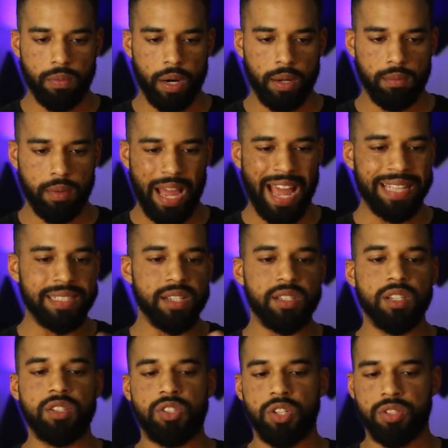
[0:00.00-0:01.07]
right? And this
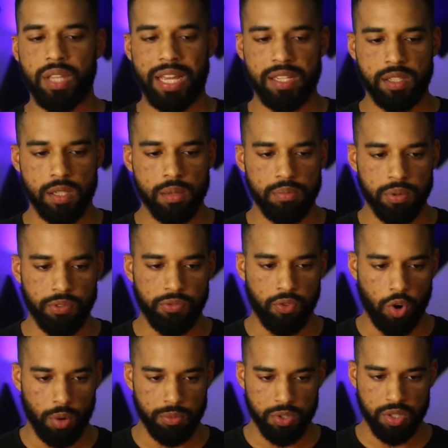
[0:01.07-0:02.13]
is just a simple
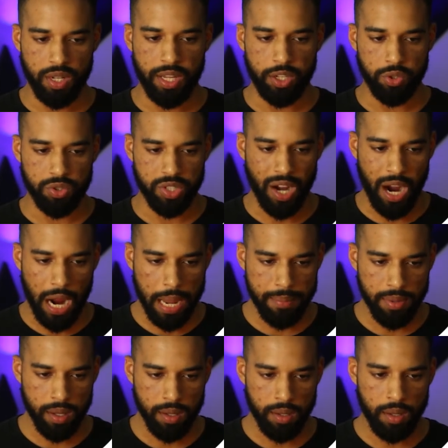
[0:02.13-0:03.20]
form. You select your
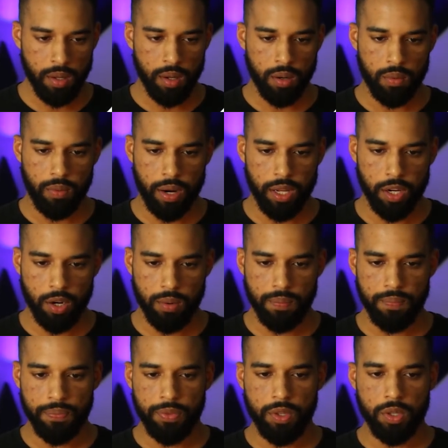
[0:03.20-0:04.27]
time right here,
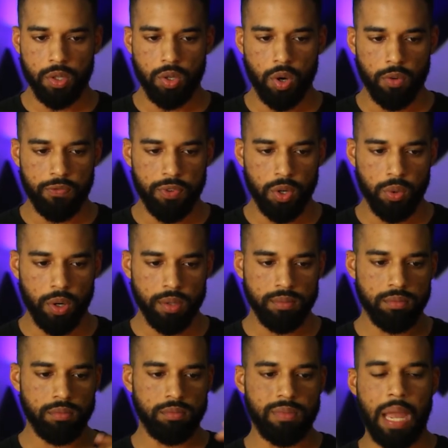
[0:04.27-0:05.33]
go forward,
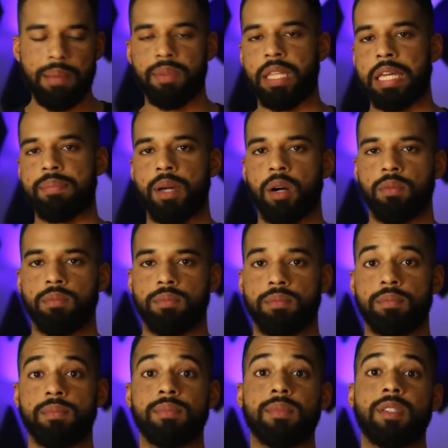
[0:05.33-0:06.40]
name and email.
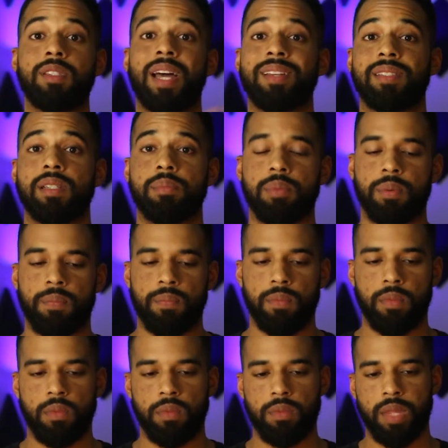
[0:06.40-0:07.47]
It's that simple,
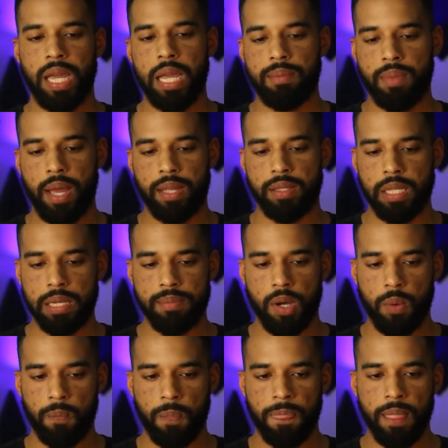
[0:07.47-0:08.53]
name and email.
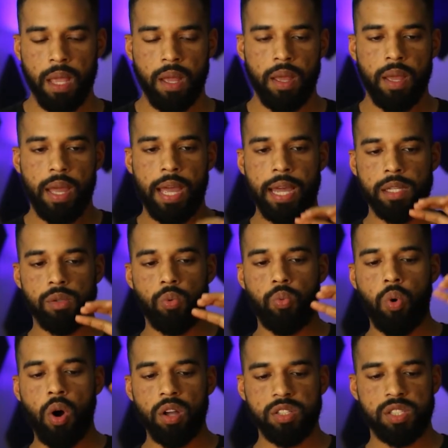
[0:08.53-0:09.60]
And
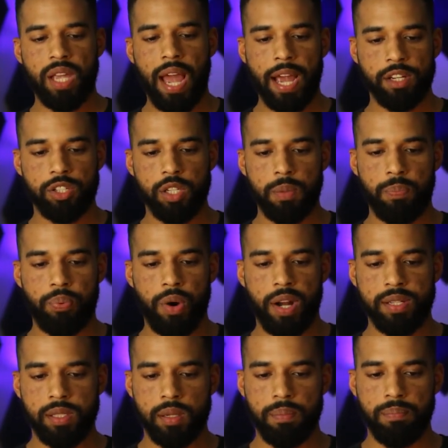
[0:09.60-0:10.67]
once they actually
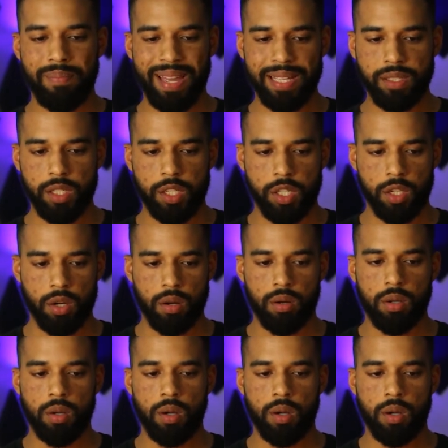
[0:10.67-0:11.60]
press submit here,